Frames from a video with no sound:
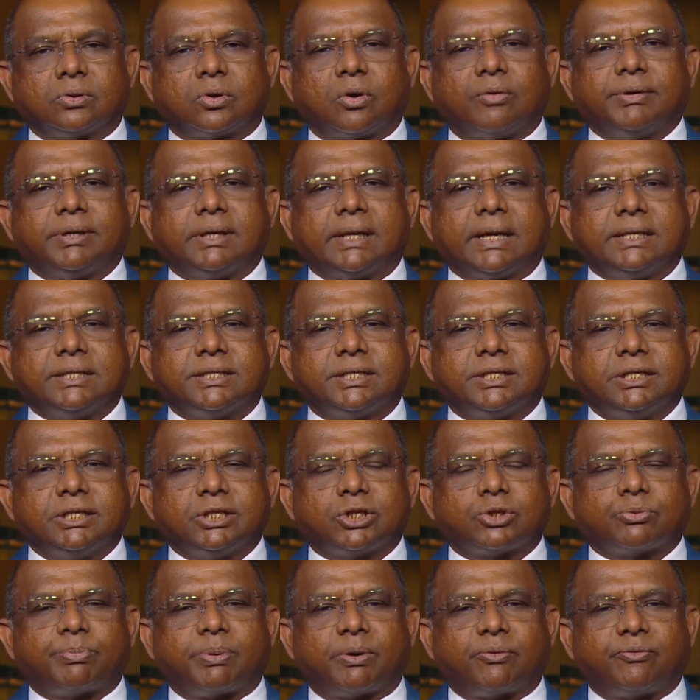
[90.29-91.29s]

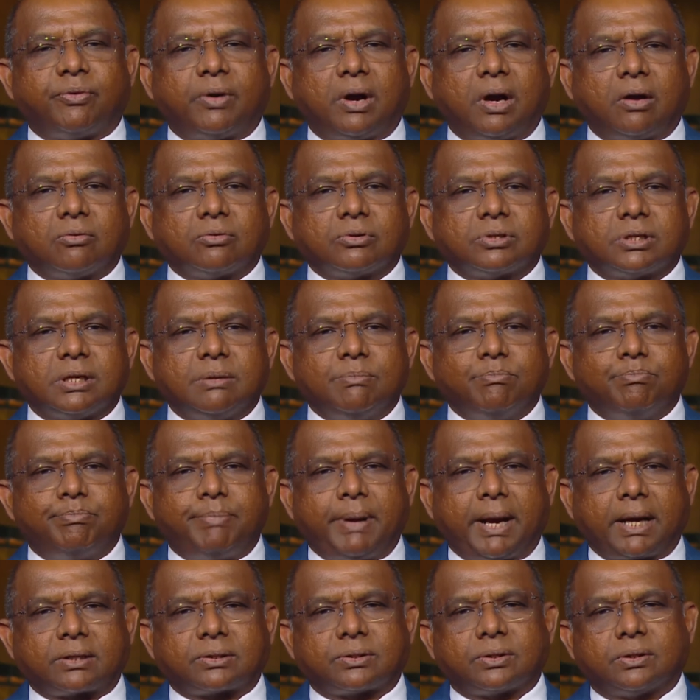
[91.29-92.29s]
COVID-19's profound
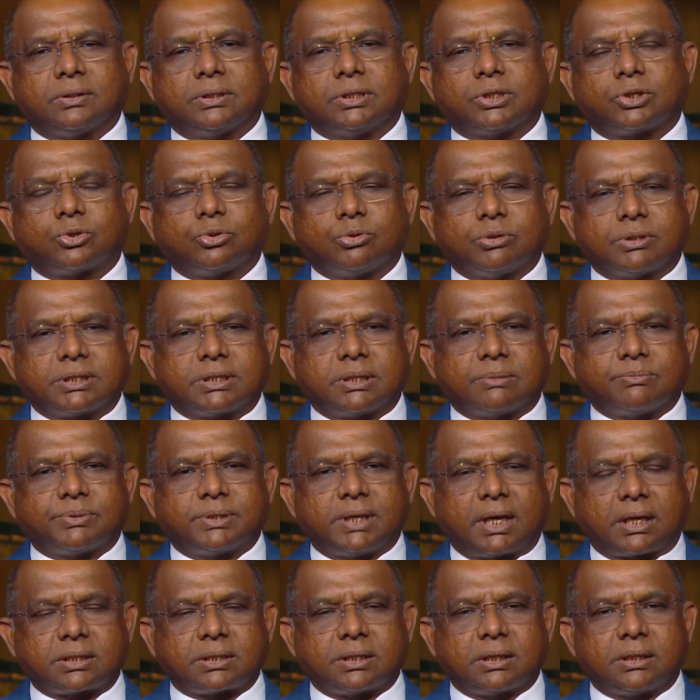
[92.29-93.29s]
impact on the tourism
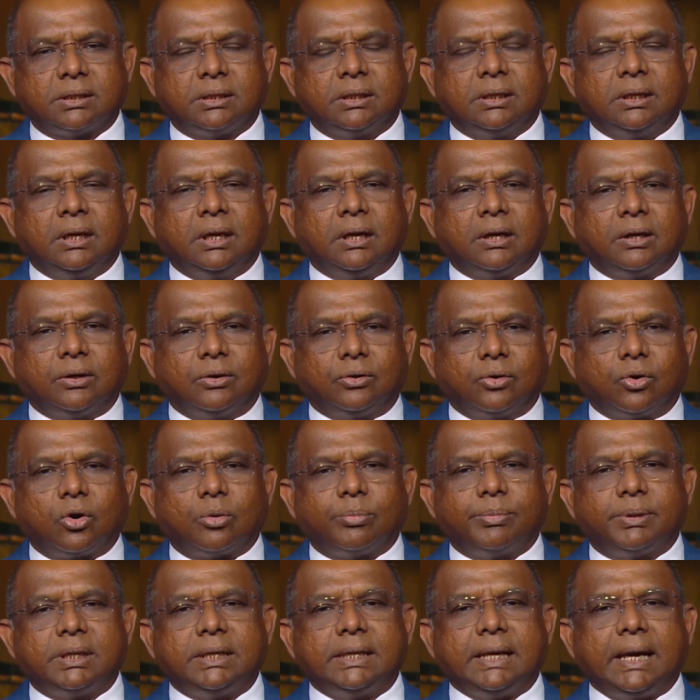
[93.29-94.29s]
sector
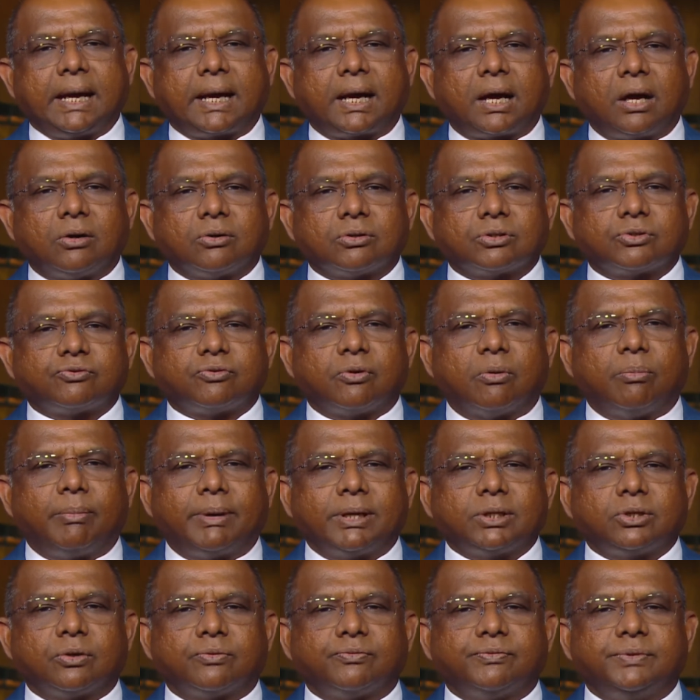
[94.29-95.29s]
globally accounts for
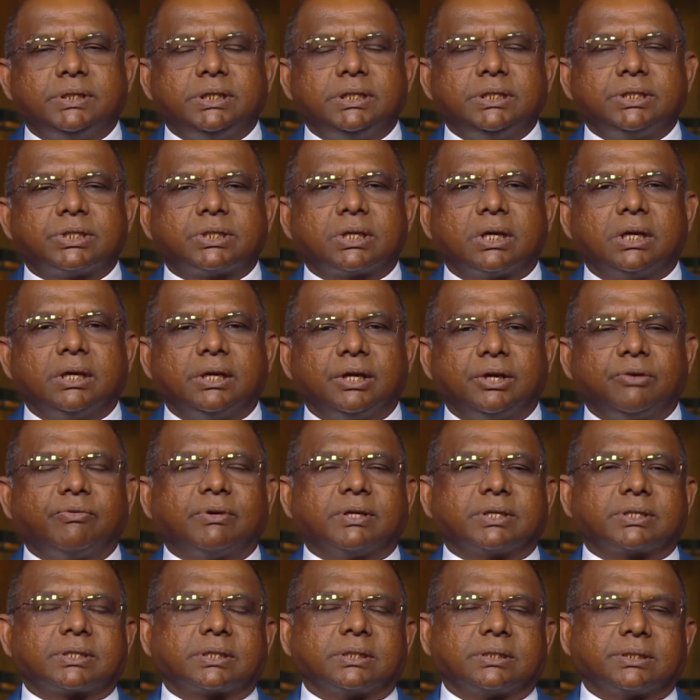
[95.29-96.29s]
much of these
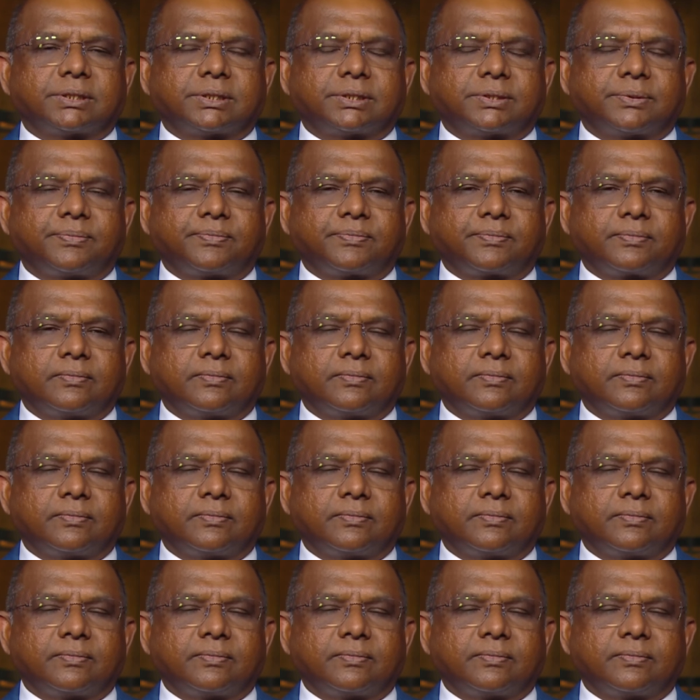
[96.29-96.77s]
reversals.